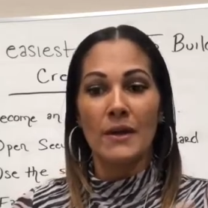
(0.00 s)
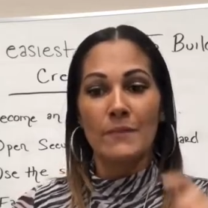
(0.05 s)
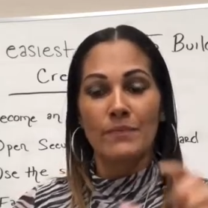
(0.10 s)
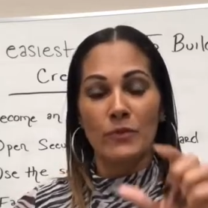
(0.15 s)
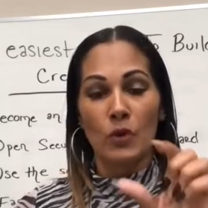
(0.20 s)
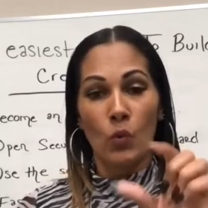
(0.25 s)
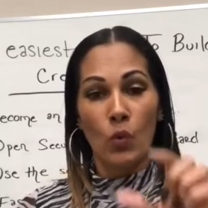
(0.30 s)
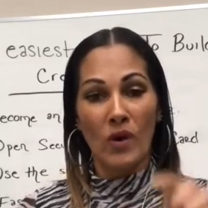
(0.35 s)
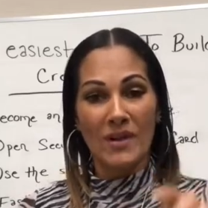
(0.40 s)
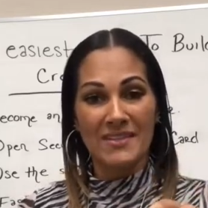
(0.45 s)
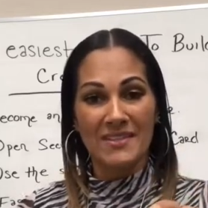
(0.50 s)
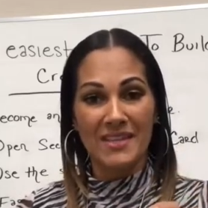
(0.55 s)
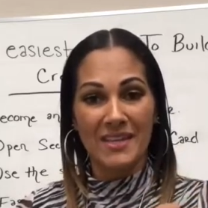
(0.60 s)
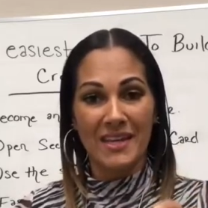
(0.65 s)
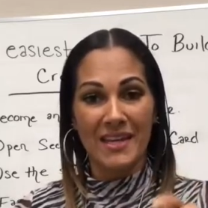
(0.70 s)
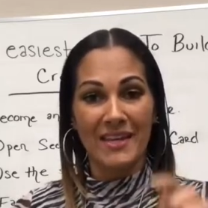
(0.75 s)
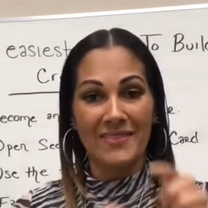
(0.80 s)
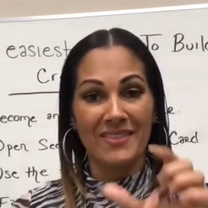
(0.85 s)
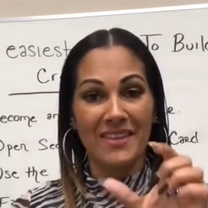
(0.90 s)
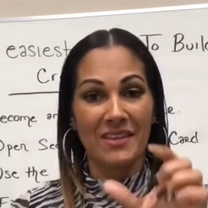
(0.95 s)
once
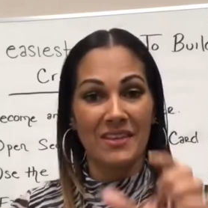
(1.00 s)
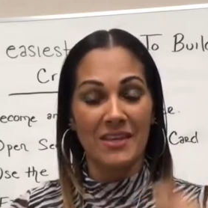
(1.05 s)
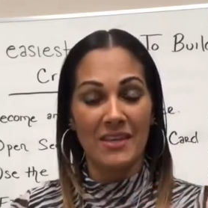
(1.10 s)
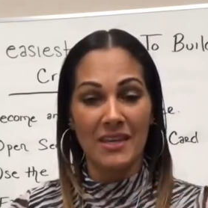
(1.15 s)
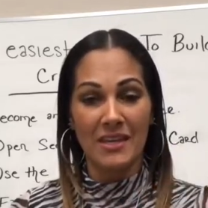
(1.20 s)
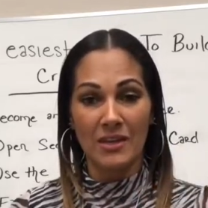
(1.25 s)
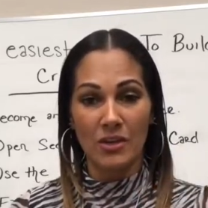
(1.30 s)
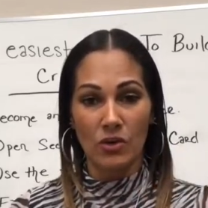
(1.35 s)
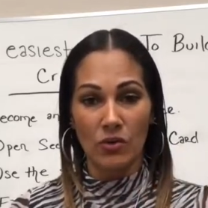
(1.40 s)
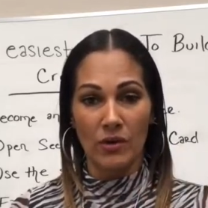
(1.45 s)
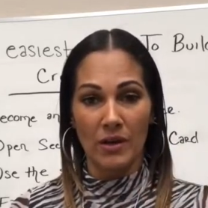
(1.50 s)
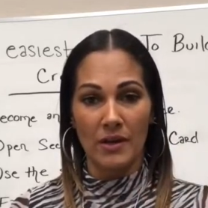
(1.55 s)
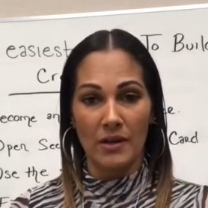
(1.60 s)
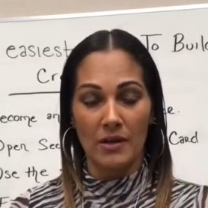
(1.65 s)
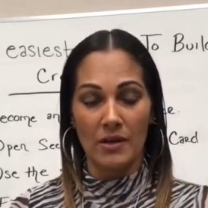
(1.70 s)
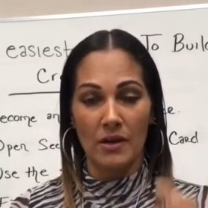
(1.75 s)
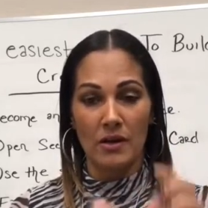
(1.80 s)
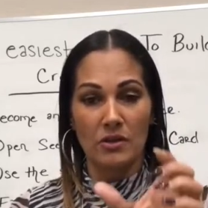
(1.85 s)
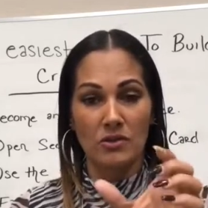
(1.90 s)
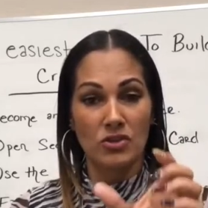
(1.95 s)
again, the key to credit
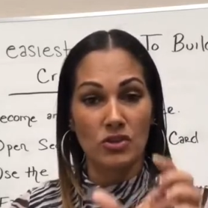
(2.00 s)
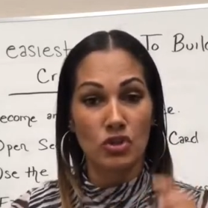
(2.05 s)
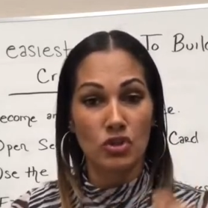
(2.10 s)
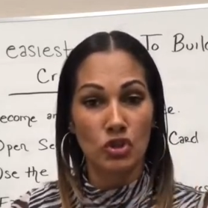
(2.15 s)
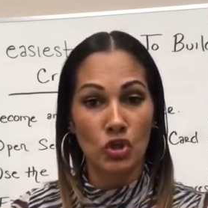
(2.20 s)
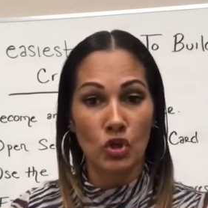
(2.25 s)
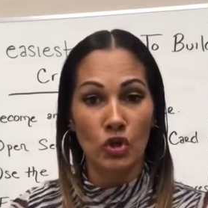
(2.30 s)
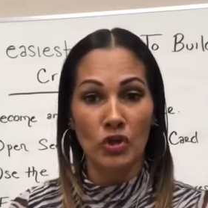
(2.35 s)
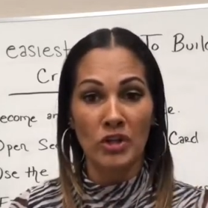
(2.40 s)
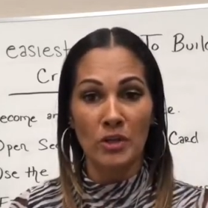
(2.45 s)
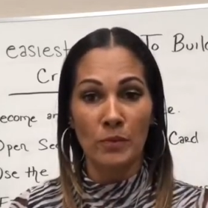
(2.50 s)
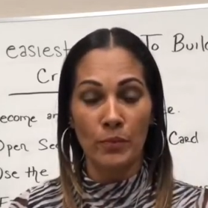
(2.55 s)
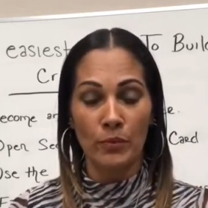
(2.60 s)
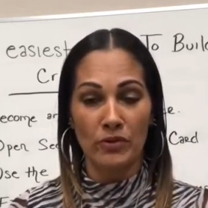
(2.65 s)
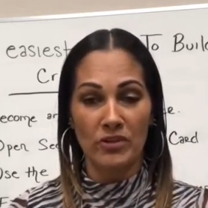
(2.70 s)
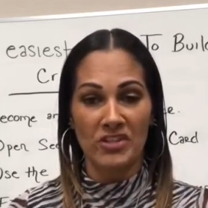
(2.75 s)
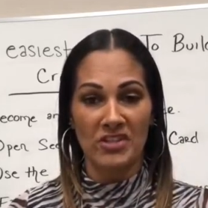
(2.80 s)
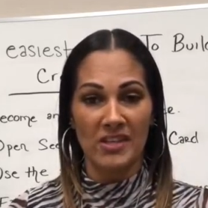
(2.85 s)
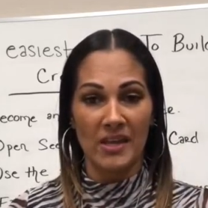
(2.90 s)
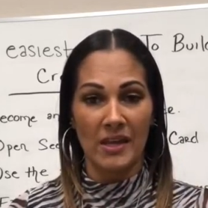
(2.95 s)
cards,
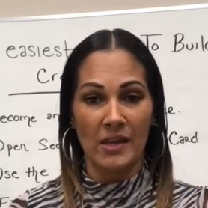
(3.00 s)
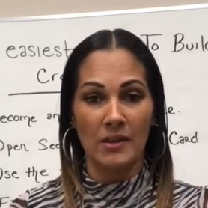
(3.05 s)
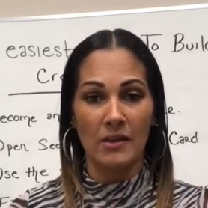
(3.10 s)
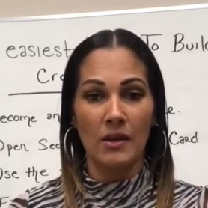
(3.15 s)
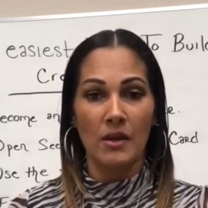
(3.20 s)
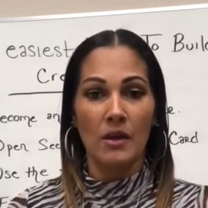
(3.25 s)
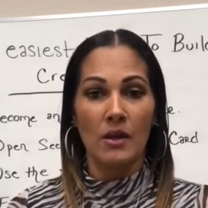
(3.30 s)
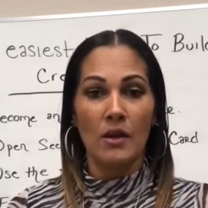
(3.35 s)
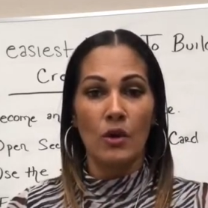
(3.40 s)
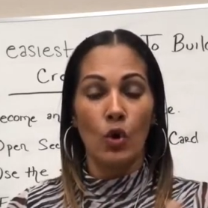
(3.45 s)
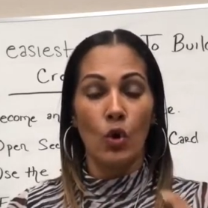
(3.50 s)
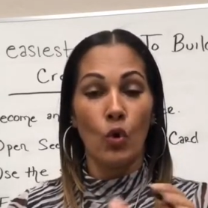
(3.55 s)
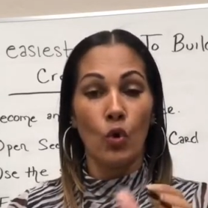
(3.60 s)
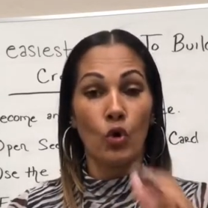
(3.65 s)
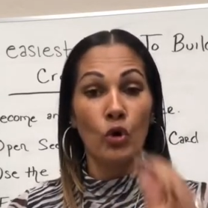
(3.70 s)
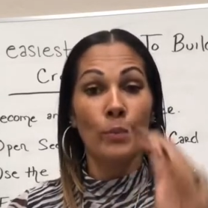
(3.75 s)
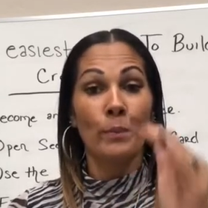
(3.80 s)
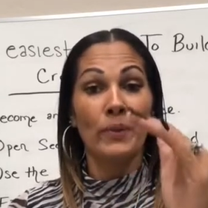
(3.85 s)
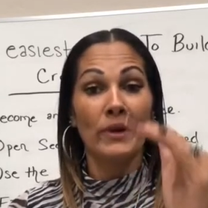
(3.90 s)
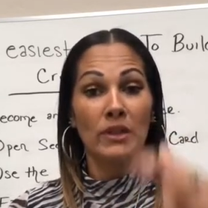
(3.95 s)
30%
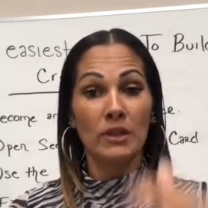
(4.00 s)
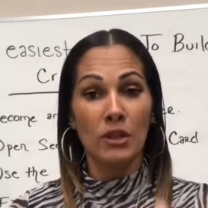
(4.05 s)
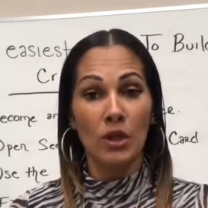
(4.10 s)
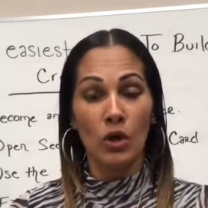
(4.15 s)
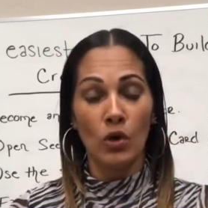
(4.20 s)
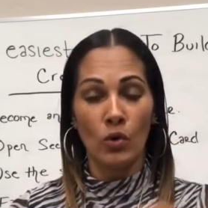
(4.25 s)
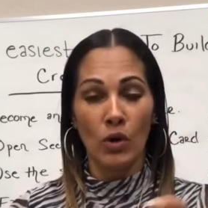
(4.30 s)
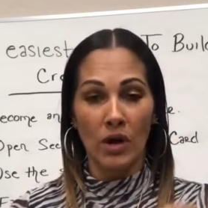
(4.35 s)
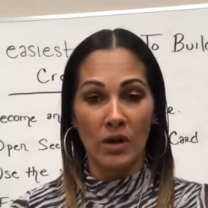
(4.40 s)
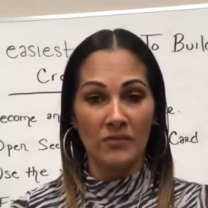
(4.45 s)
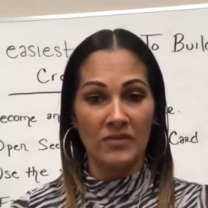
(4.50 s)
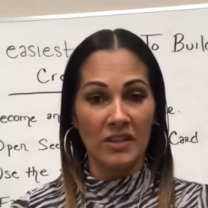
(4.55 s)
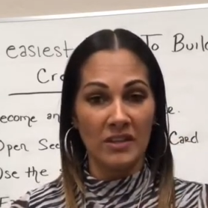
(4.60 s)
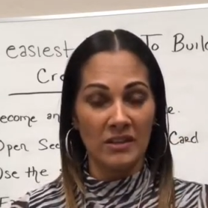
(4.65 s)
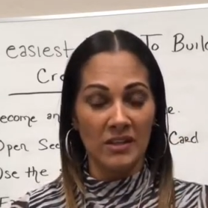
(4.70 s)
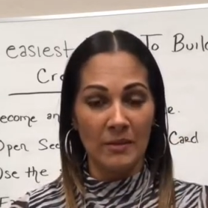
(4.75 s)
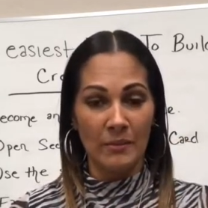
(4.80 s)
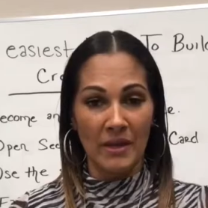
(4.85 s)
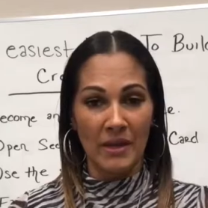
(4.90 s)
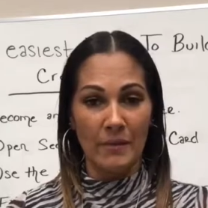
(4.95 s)
or below of the
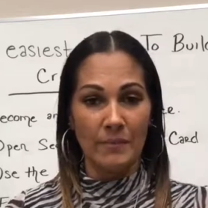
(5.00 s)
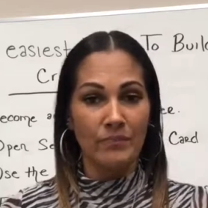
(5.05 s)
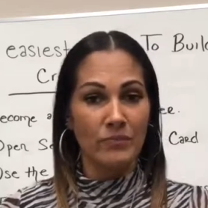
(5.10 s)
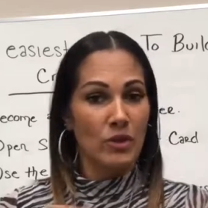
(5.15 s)
limit.